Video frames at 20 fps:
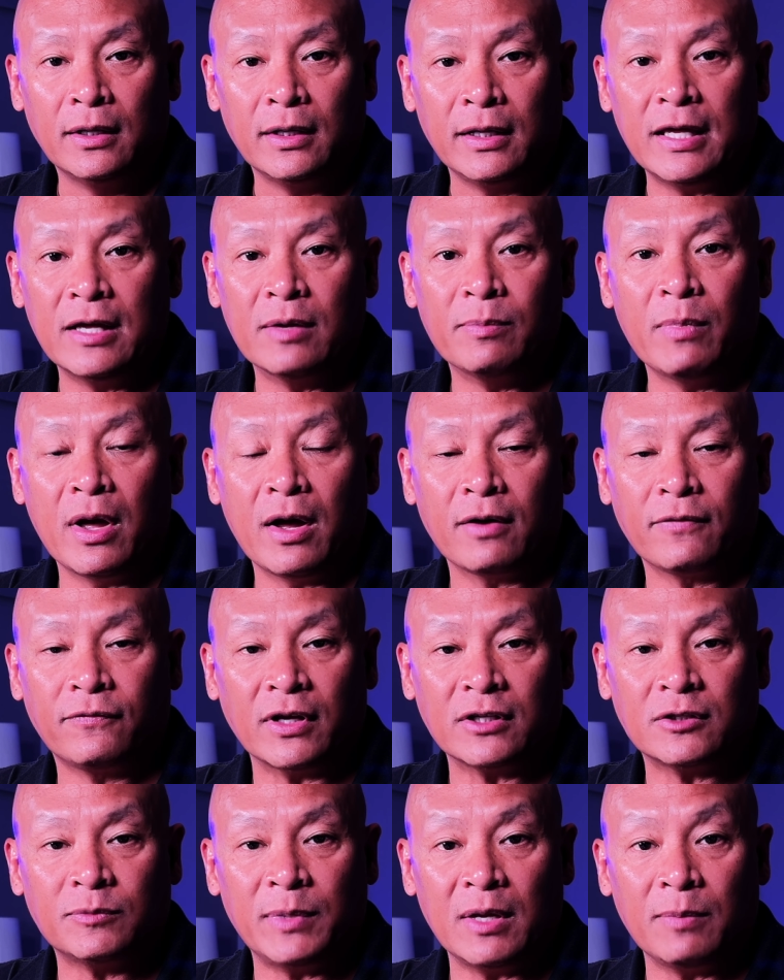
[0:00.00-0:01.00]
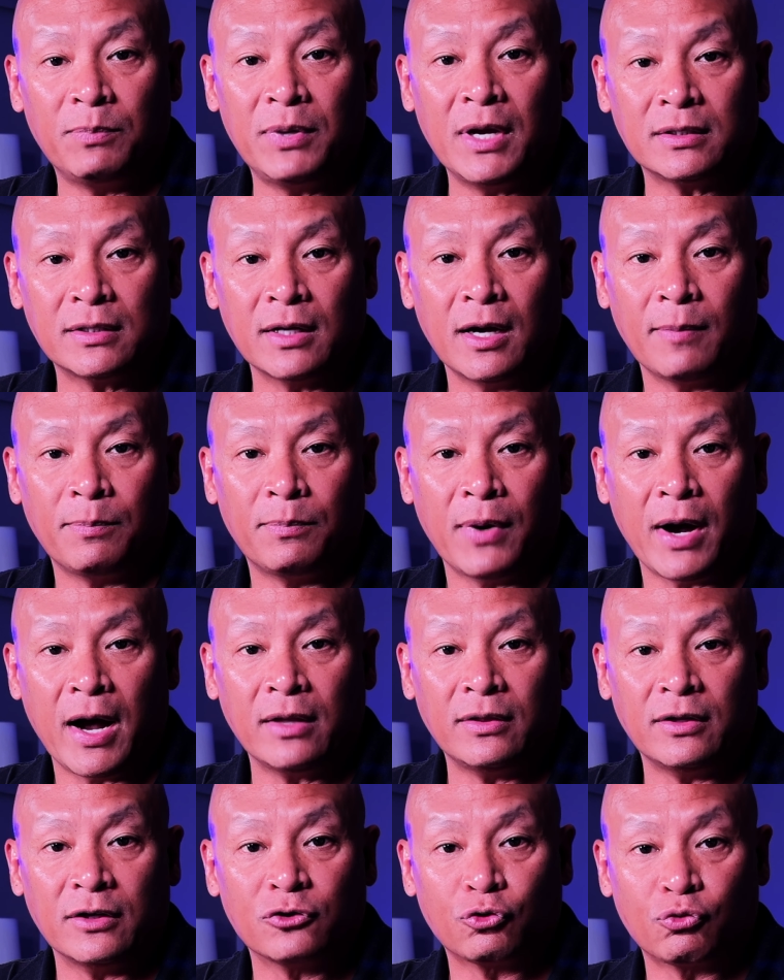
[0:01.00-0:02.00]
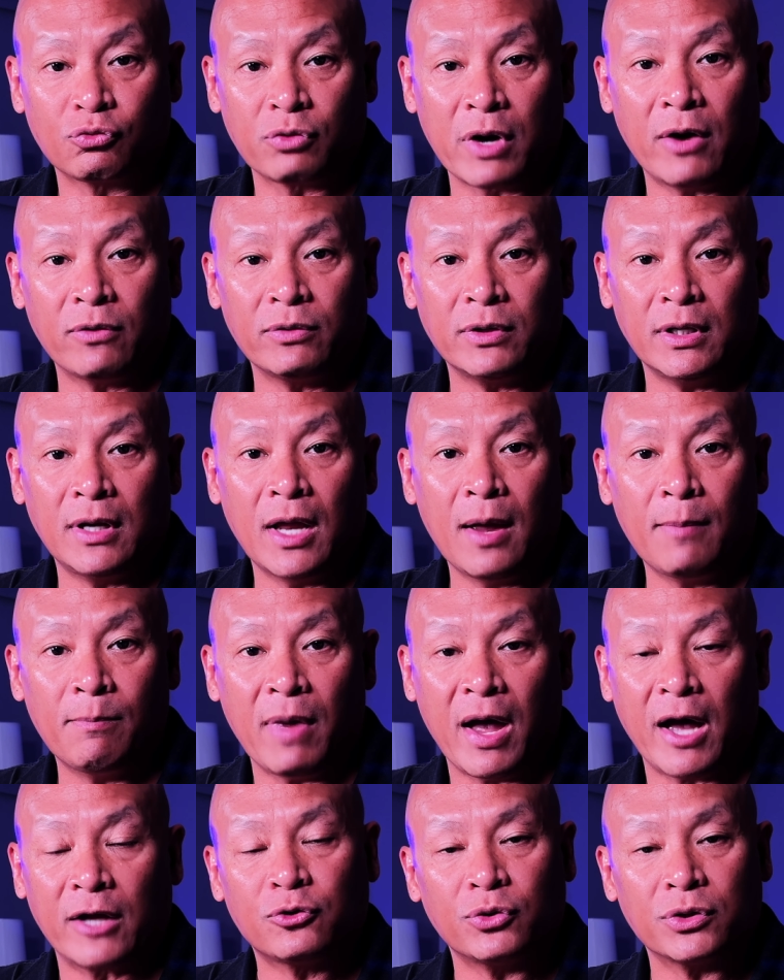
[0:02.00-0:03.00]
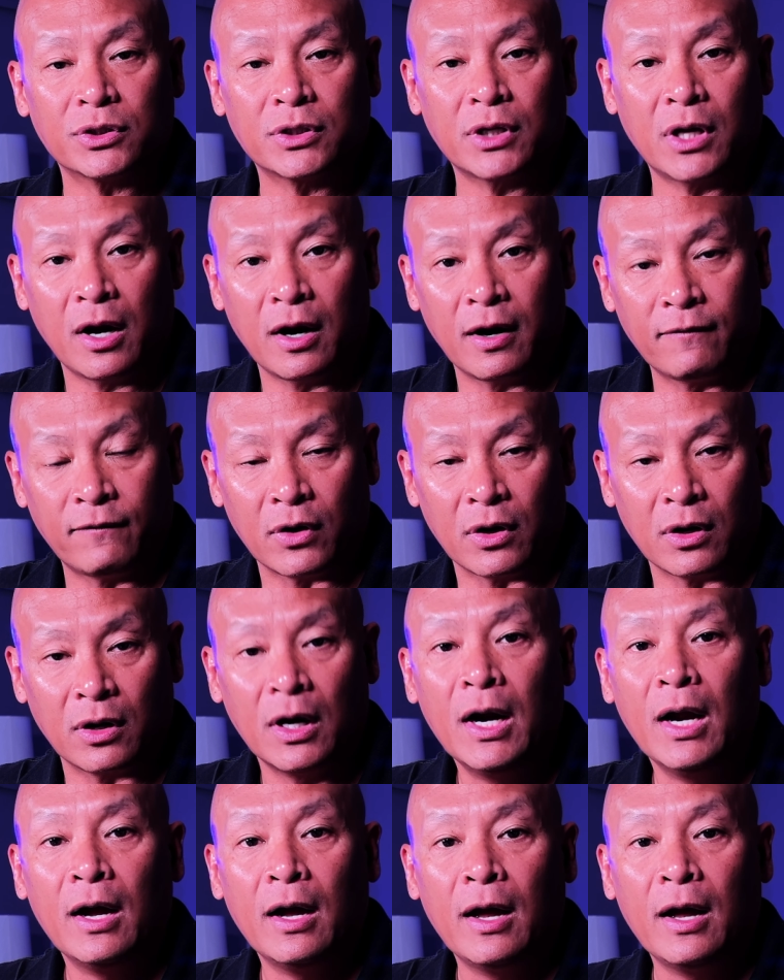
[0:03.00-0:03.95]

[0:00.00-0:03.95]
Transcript: EMF that's being picked up by this grounded mattress cover.